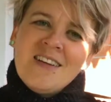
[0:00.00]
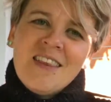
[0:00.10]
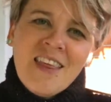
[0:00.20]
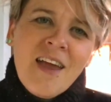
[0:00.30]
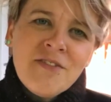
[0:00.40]

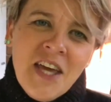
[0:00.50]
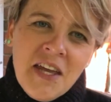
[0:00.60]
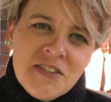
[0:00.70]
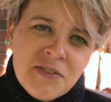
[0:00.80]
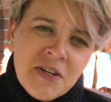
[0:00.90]
They have
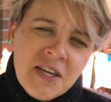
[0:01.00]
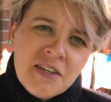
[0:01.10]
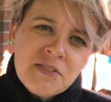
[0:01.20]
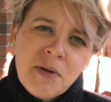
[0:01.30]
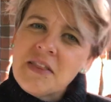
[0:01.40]
dinosaur
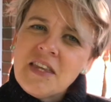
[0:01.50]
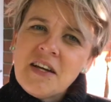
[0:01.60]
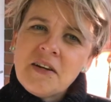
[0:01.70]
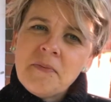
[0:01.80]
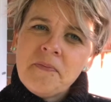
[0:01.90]
eggs right there.